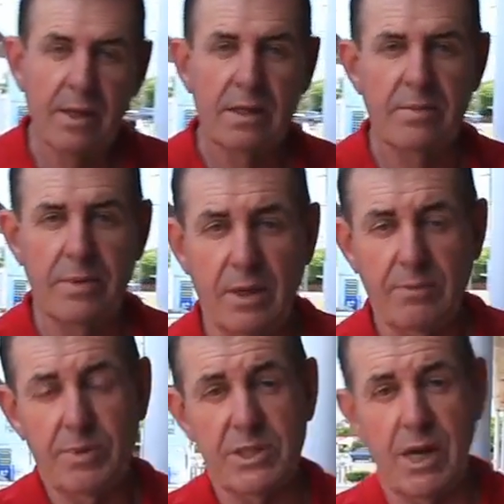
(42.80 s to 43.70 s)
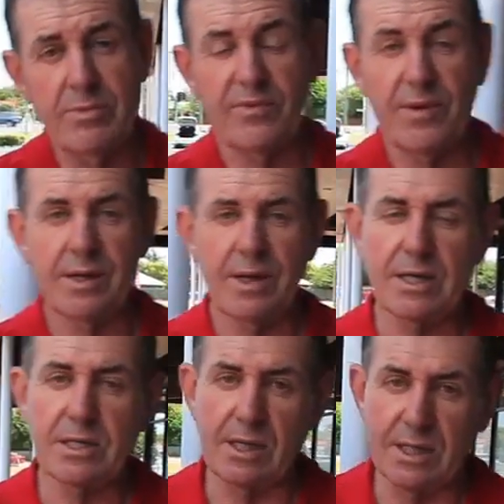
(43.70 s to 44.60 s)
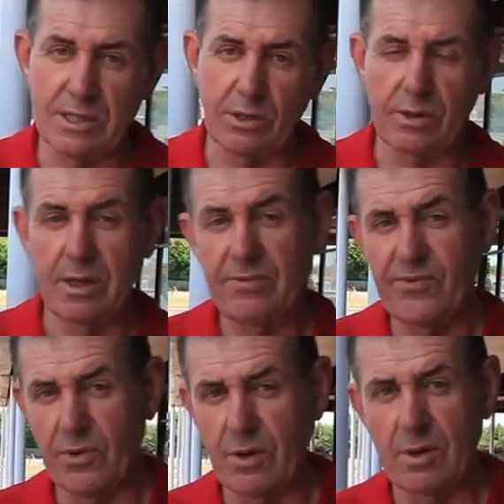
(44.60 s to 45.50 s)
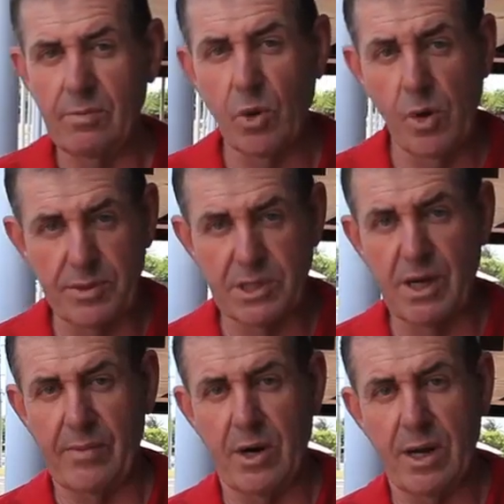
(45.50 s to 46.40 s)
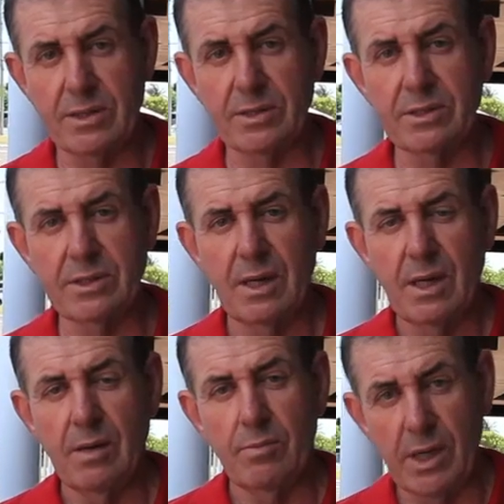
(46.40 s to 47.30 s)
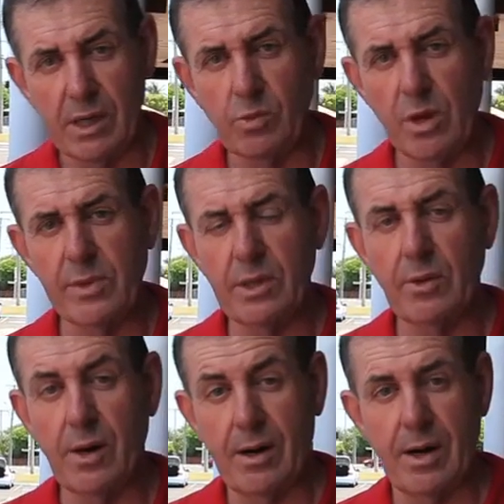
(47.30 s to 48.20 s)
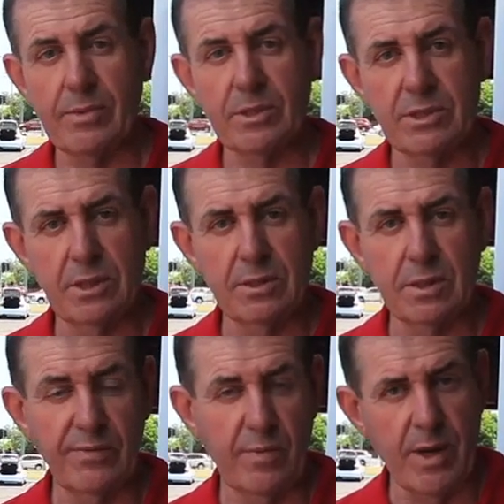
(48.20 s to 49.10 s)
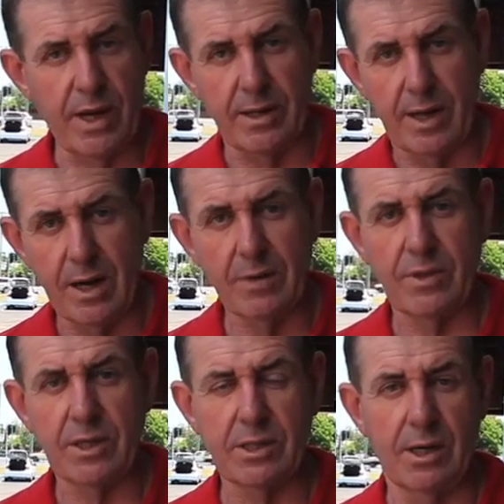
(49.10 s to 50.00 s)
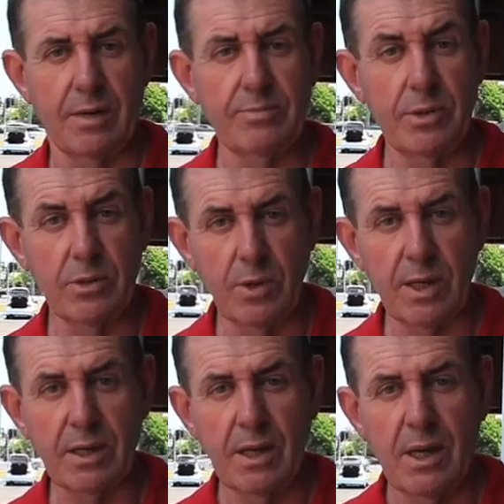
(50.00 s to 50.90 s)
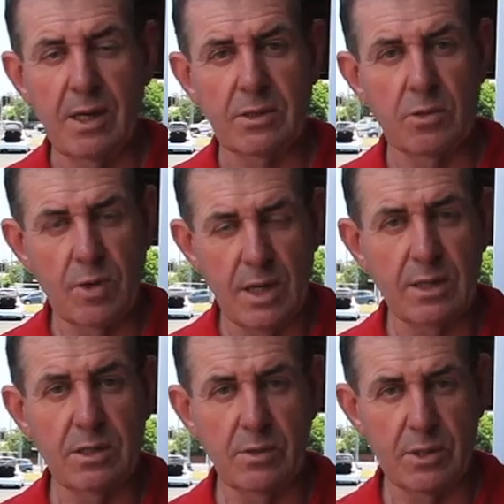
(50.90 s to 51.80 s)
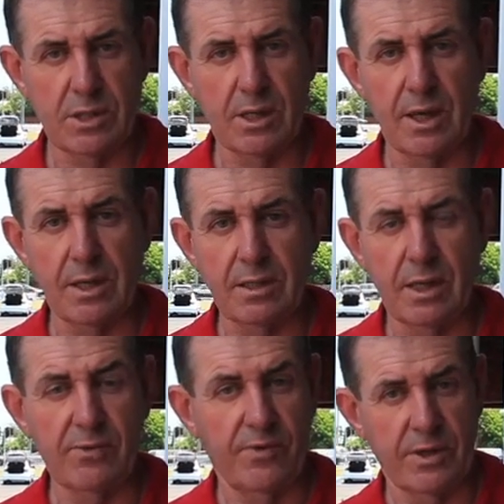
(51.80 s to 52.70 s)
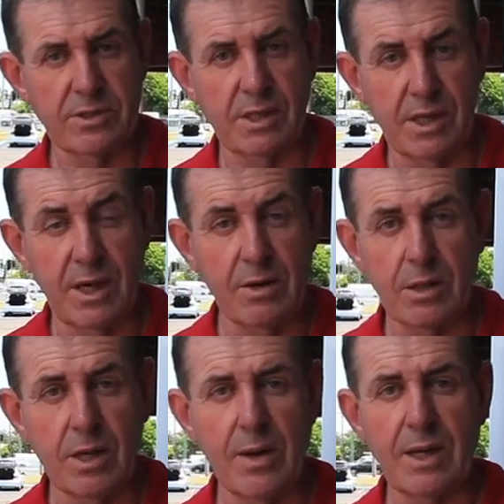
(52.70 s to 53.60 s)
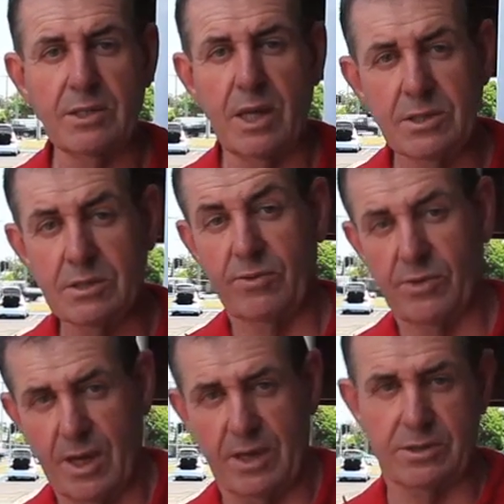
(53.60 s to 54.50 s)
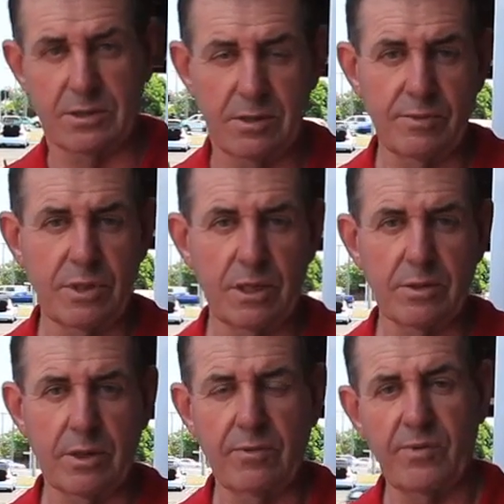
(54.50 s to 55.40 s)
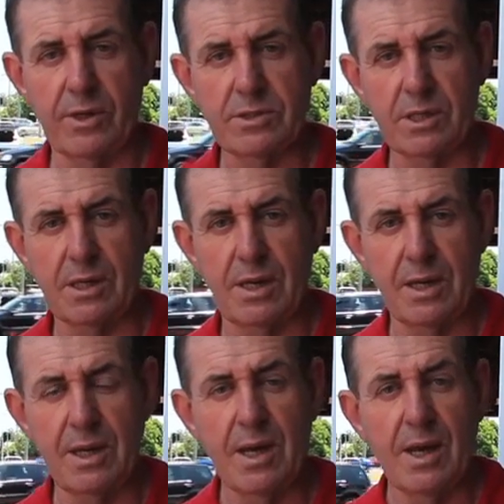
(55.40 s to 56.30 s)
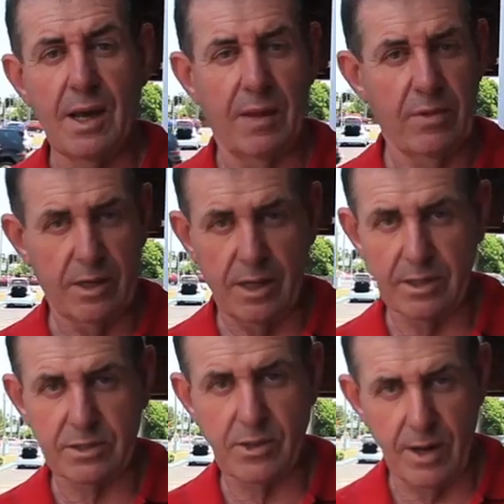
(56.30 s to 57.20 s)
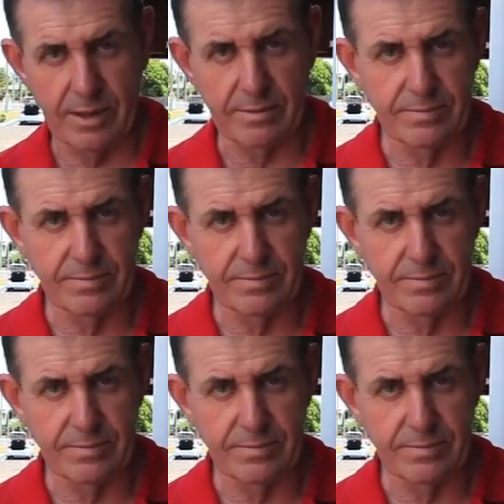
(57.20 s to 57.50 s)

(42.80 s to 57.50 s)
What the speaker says: The Pyjama Foundation is looking for more Pyjama Angels, men and women who are able to give about an hour of their time per week to read to a child in foster care, and there are tens of thousands of children in foster care and the need is great.